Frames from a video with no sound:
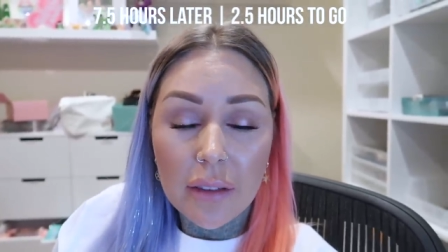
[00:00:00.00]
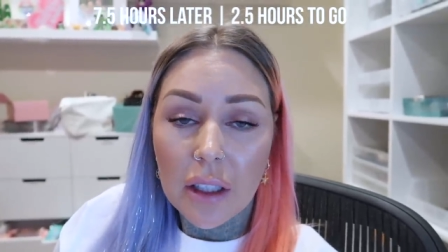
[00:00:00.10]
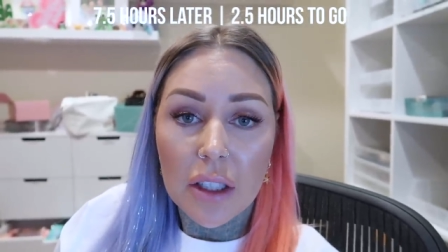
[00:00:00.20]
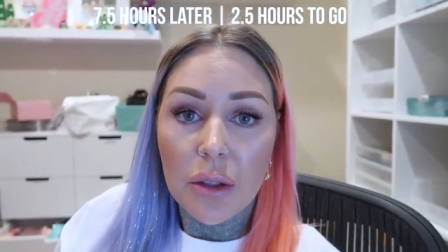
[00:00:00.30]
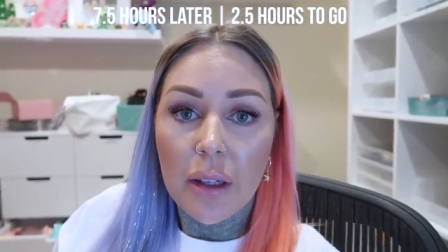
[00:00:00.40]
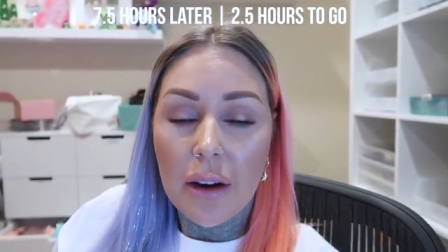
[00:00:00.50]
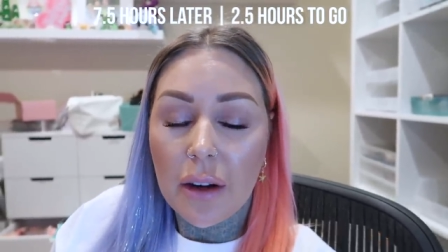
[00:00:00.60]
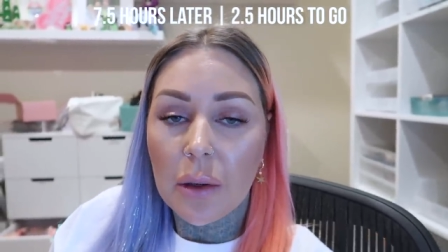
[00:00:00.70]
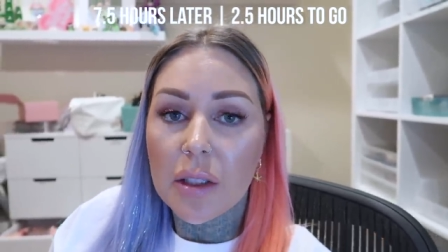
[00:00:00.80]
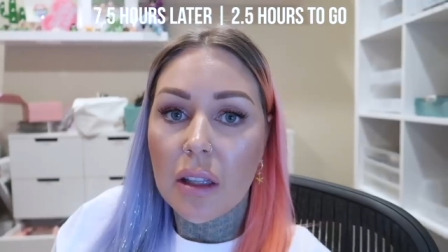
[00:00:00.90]
I've got
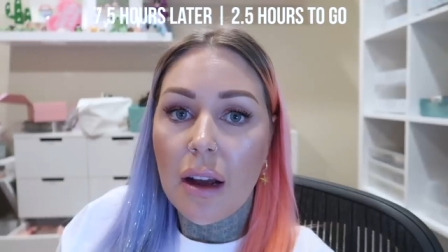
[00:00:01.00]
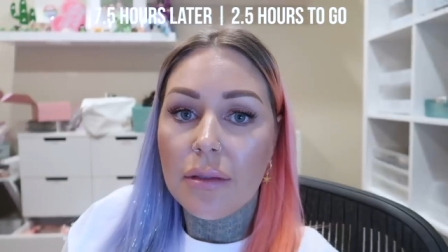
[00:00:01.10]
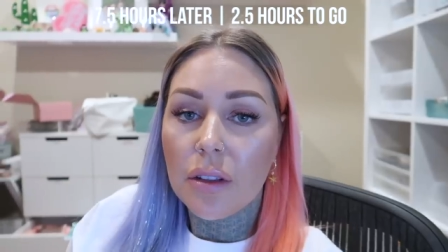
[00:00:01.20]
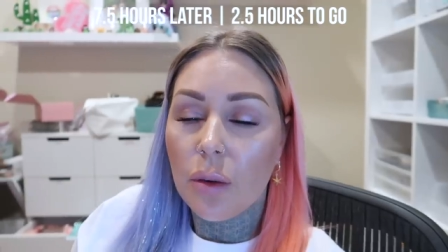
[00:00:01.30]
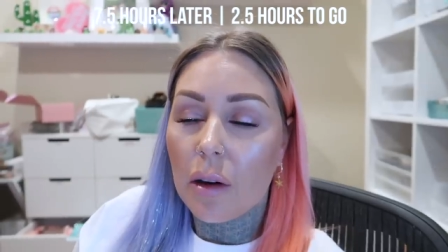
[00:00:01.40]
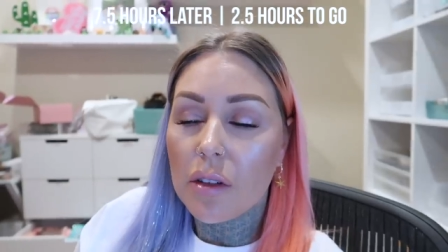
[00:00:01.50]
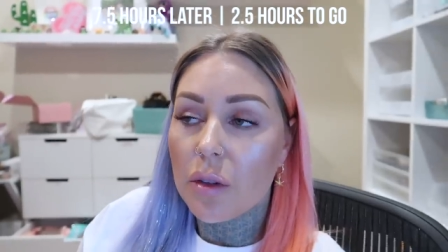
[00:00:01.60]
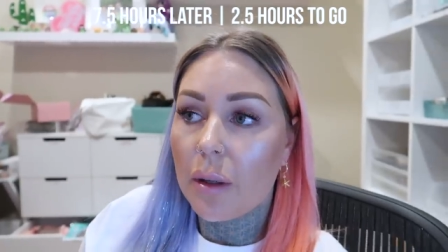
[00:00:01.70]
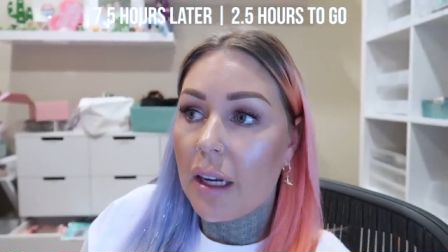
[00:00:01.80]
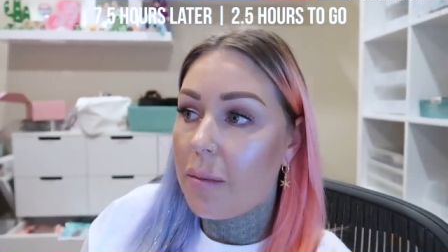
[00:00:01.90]
2.5 hours left, 2 hours
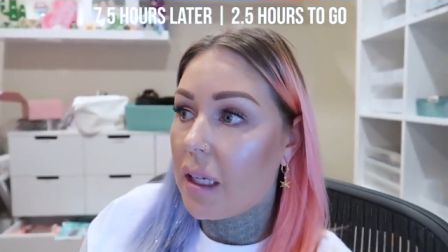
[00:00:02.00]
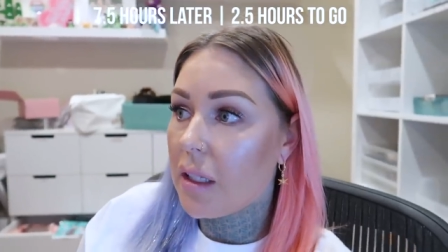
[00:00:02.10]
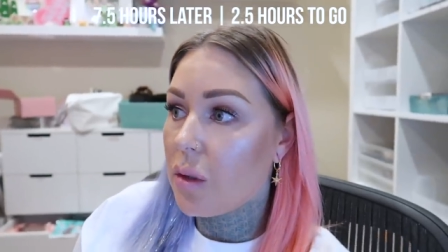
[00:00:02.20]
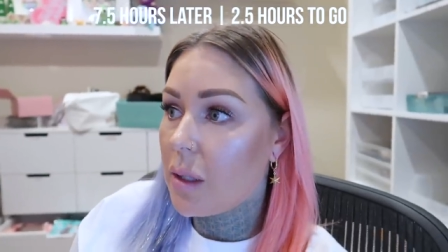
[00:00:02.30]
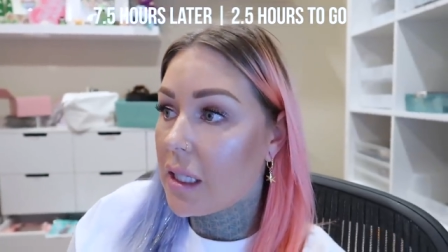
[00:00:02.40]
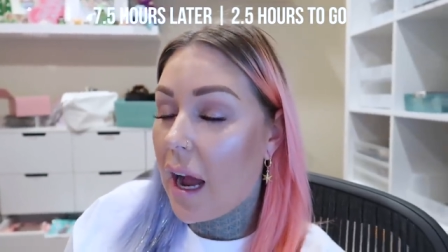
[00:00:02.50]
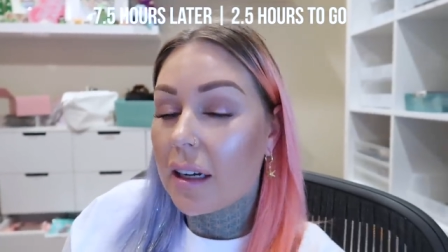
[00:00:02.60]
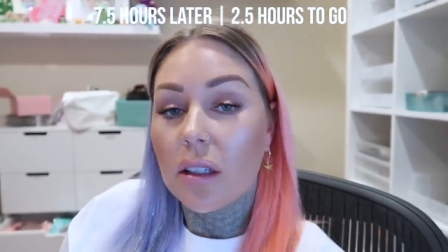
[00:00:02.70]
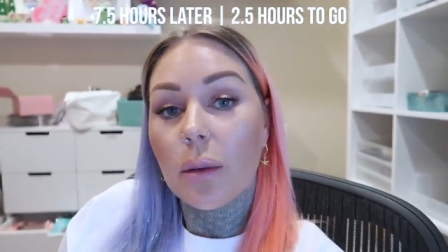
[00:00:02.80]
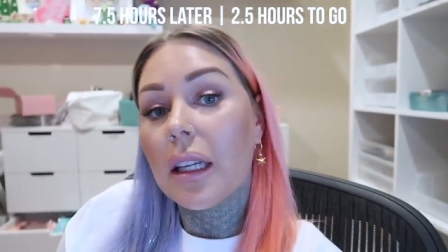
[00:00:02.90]
and 28 minutes to be
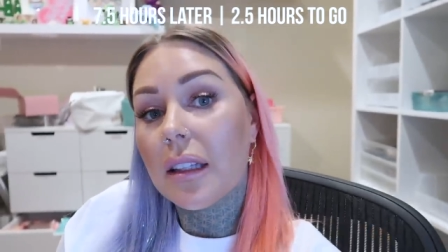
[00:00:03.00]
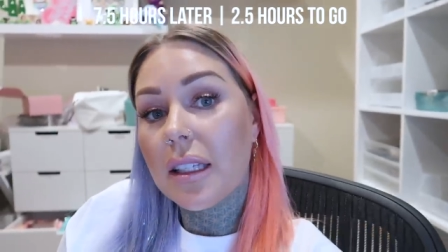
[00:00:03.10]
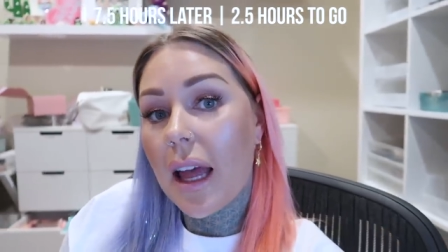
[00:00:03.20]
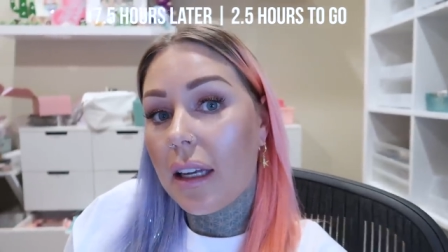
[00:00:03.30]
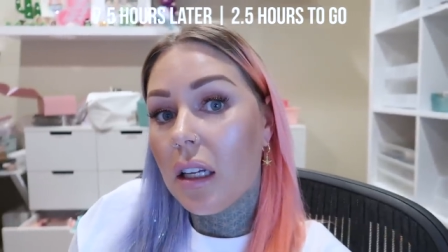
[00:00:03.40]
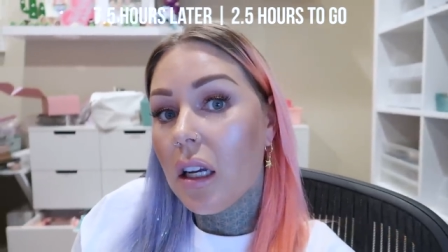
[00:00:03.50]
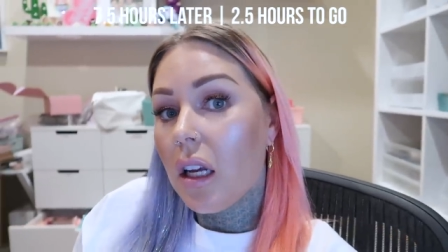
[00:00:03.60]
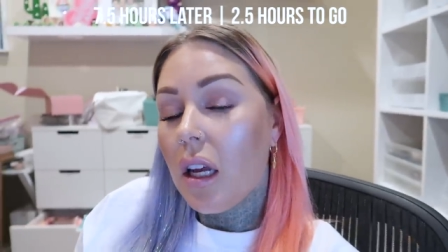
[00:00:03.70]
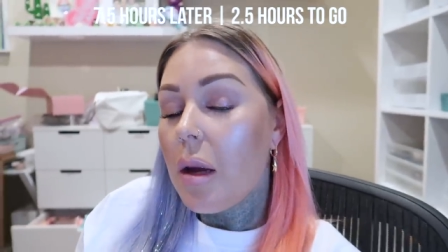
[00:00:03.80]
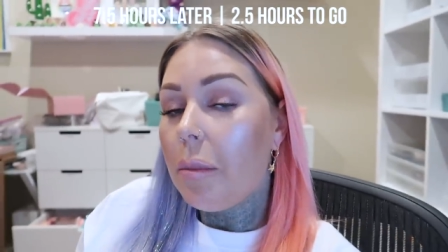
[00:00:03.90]
exact, till we hit the 10
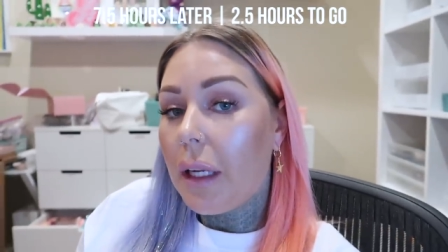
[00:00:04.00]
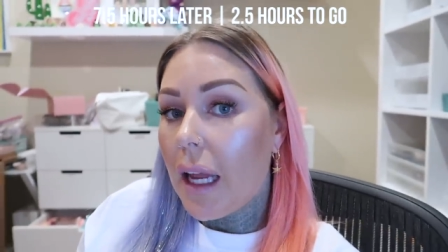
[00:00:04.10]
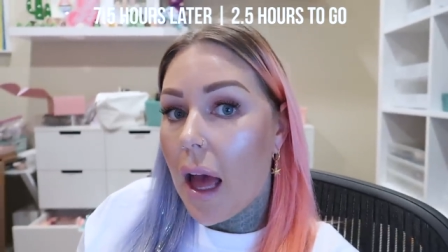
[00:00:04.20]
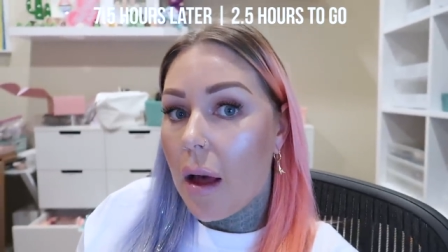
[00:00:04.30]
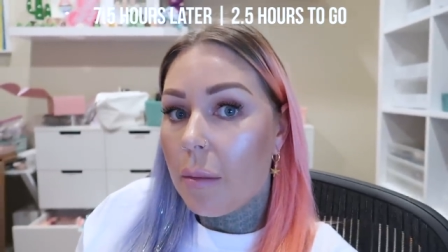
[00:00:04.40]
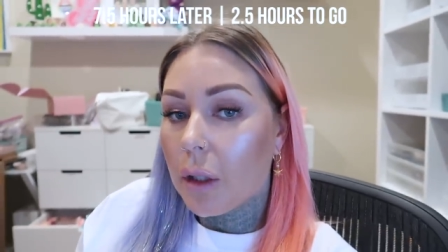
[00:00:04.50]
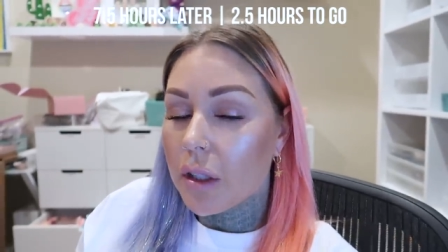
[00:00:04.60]
p.m.